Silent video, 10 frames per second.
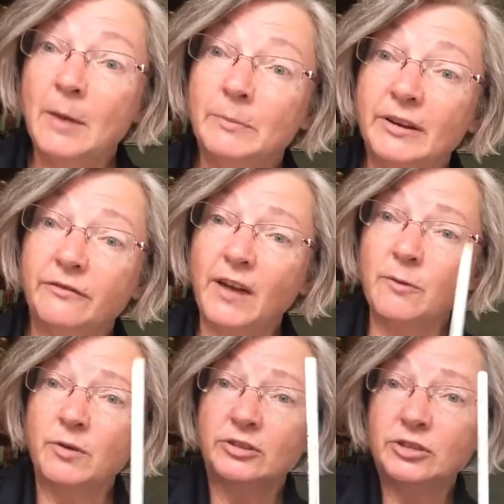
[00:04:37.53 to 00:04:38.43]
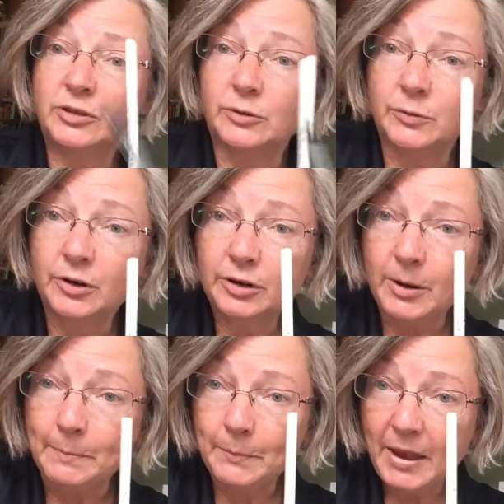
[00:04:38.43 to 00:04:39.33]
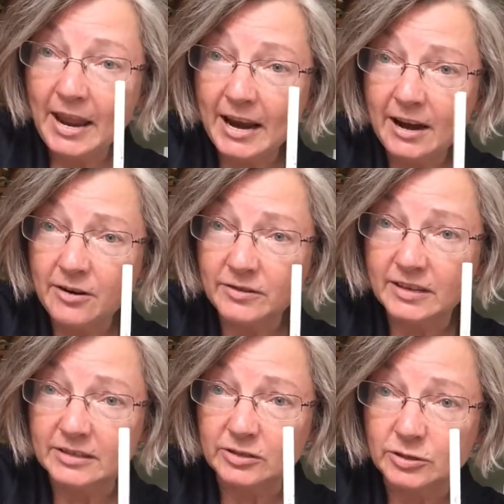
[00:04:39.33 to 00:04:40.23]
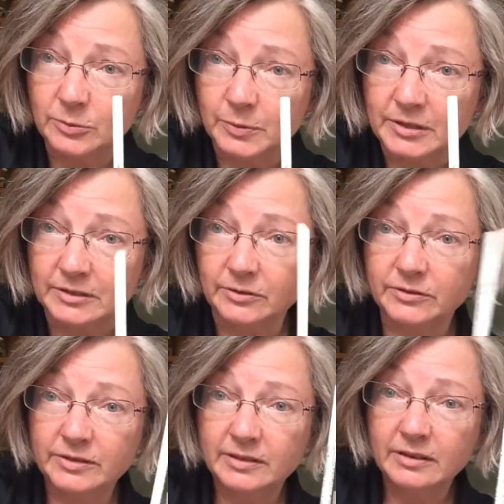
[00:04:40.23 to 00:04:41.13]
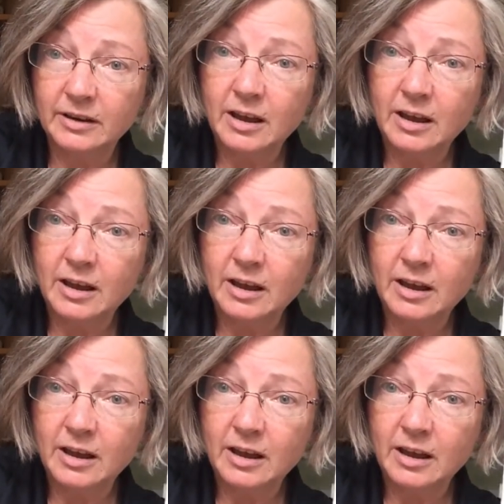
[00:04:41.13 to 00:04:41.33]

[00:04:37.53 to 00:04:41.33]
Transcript: But if I want to compare these two pencils,